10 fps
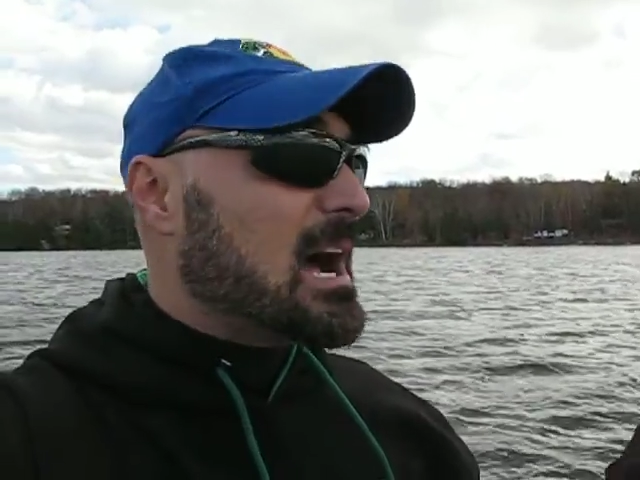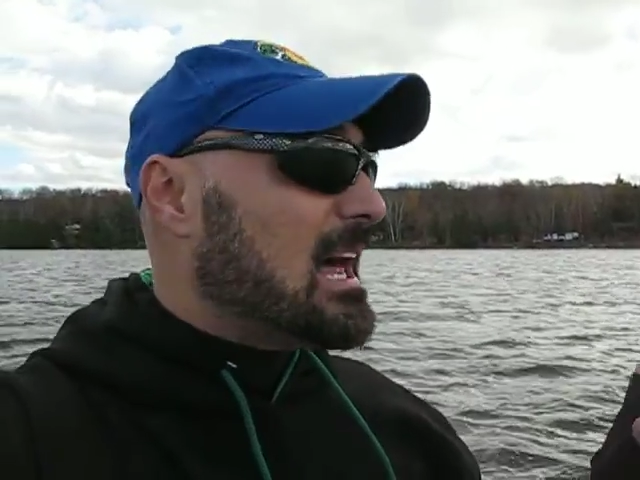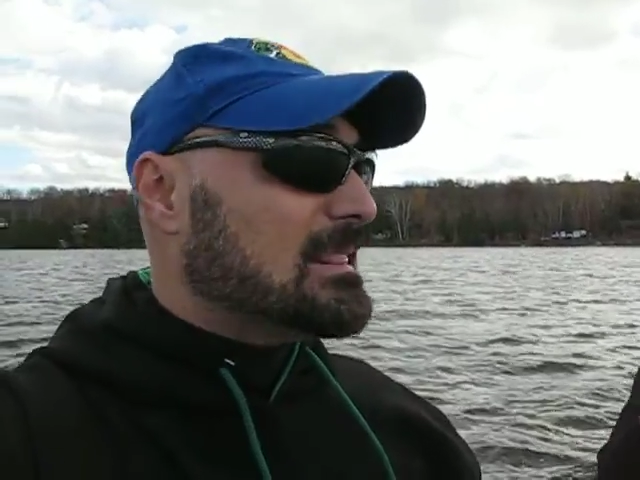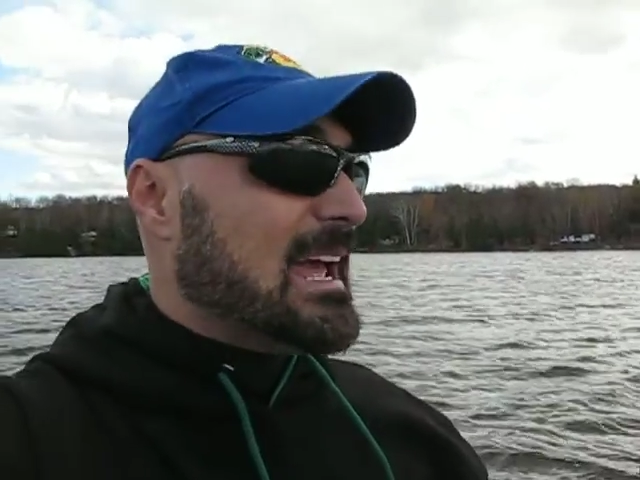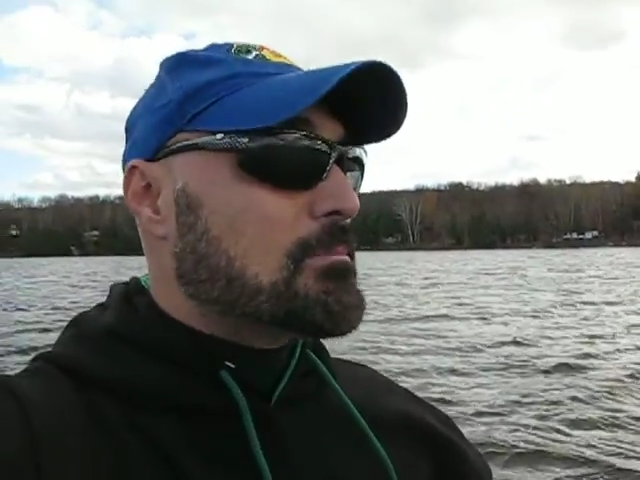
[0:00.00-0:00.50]

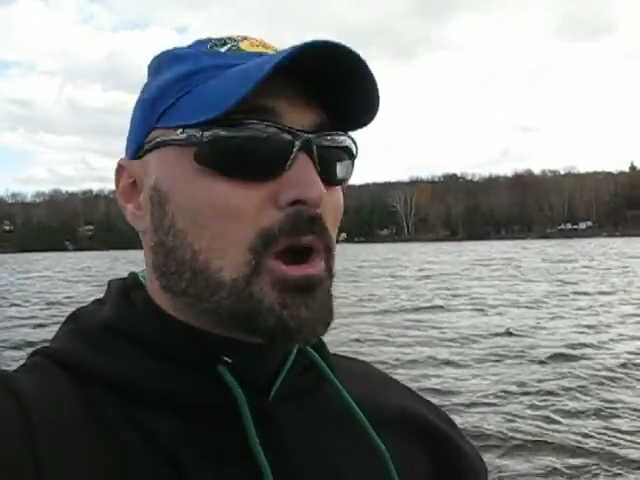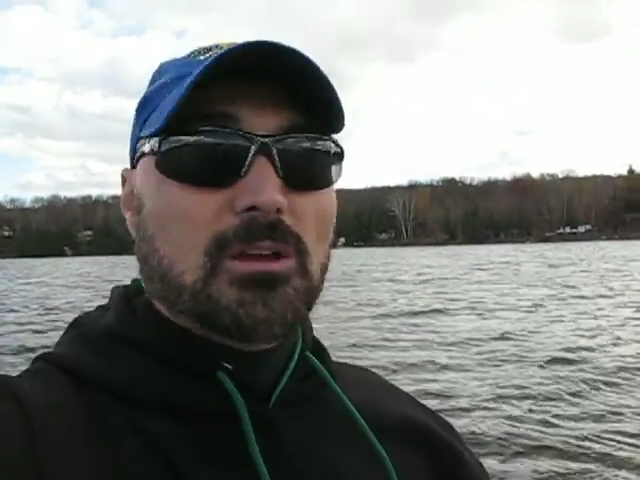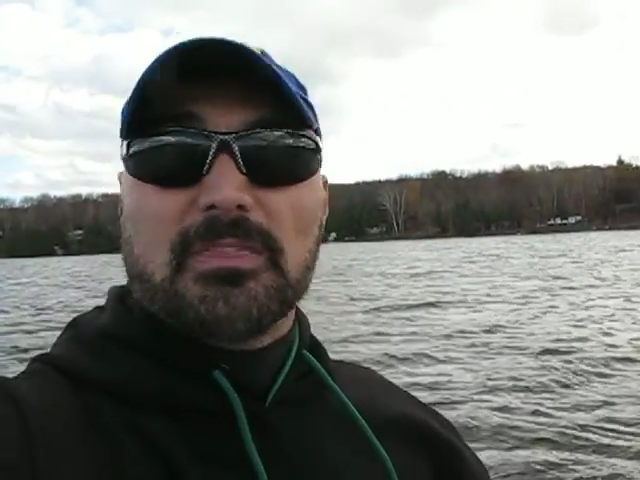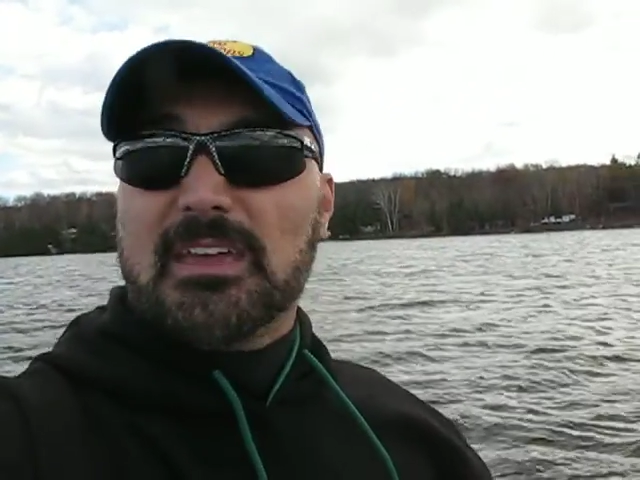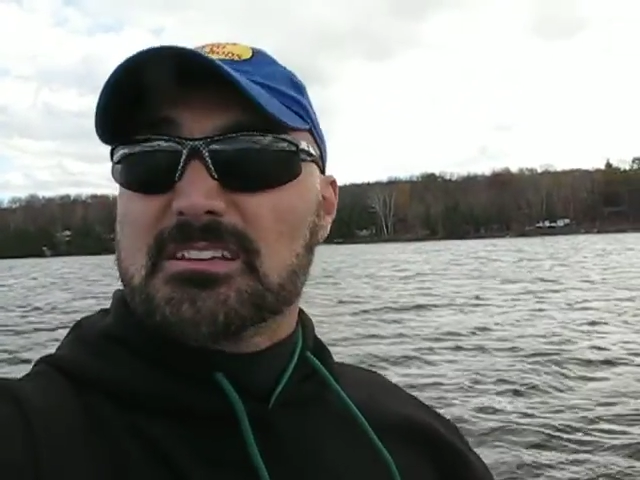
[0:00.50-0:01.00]
landmark
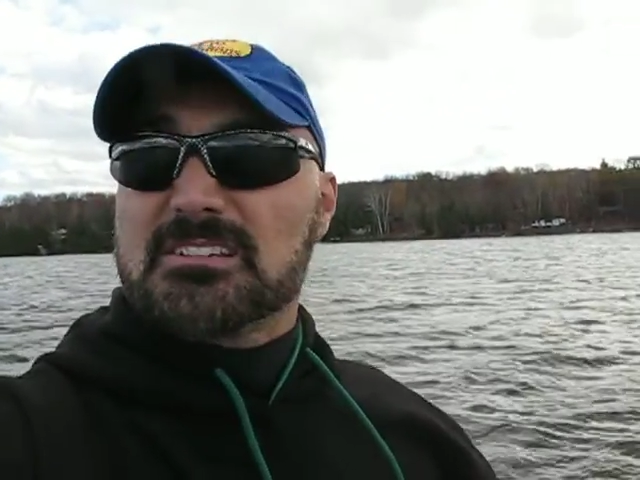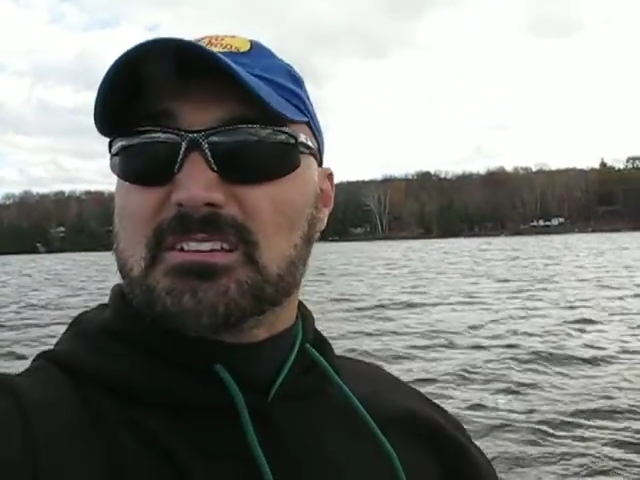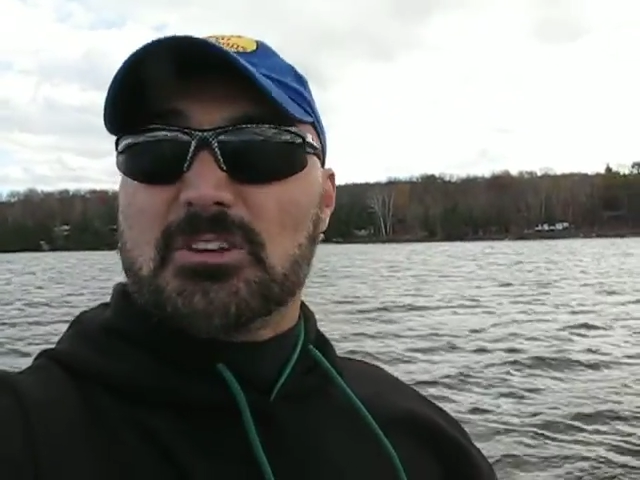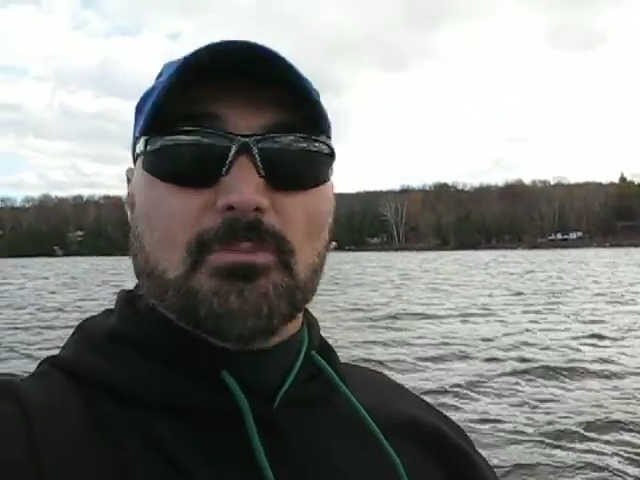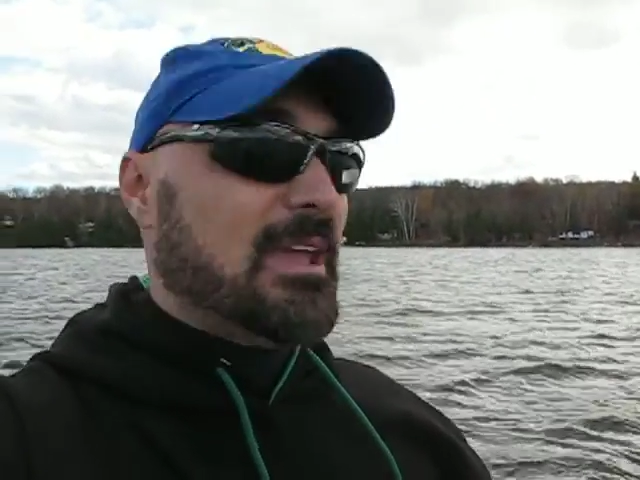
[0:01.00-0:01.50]
things.
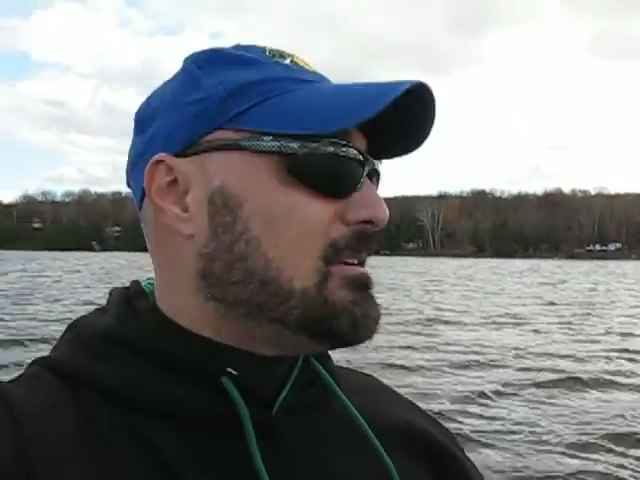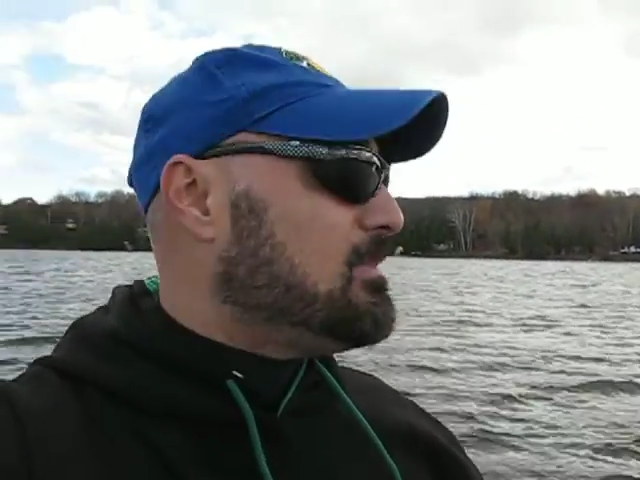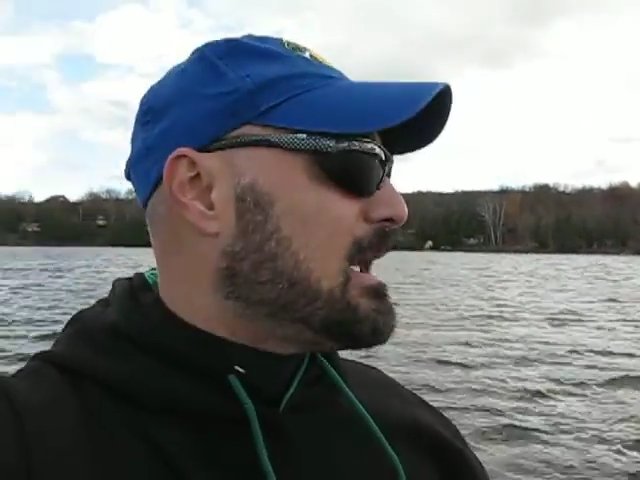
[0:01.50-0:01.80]
You may be